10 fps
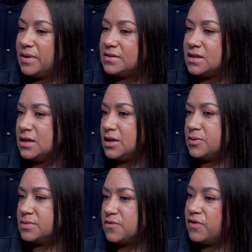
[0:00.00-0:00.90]

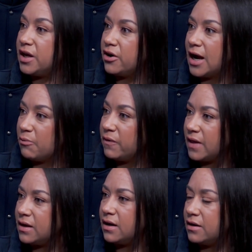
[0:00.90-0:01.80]
teams figure out what
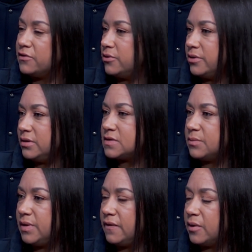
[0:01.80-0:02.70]
they needed to do to
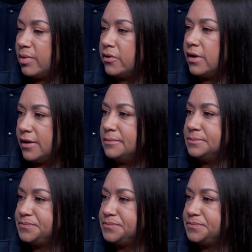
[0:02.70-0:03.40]
beat the opponent.